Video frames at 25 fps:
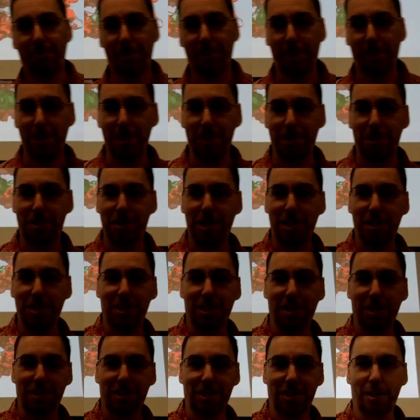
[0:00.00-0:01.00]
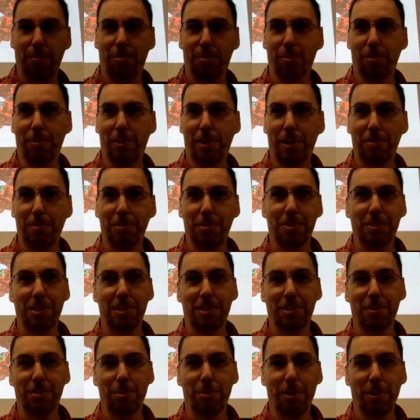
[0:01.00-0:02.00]
need to change that example. I always say
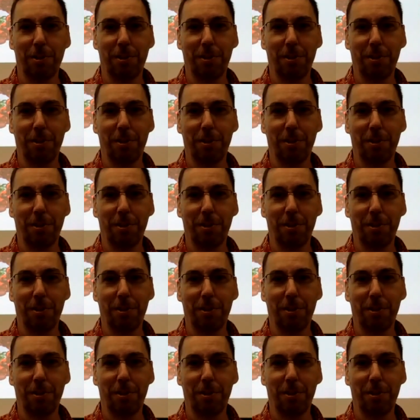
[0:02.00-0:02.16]
swan.